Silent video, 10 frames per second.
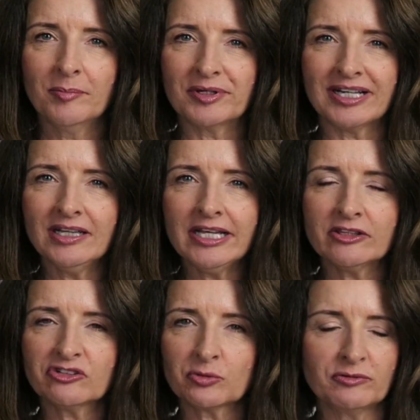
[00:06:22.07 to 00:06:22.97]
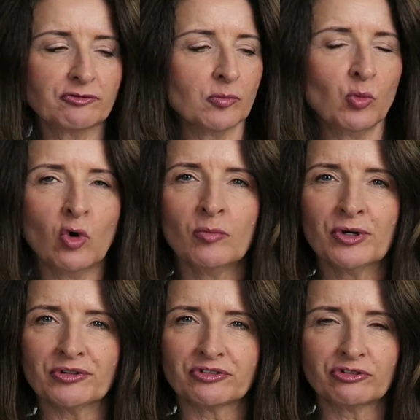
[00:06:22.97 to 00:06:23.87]
but I like this one from
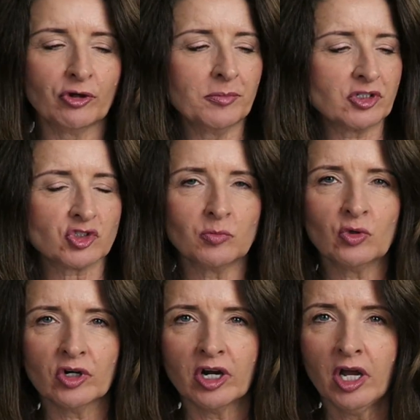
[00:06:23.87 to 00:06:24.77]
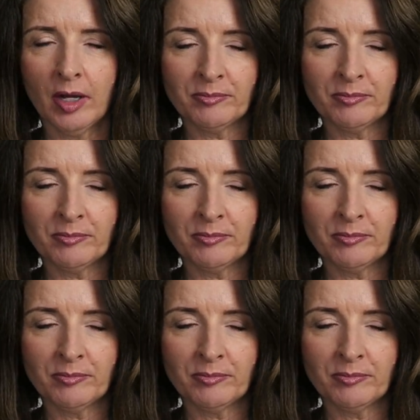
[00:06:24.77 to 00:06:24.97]
Walmart so much more.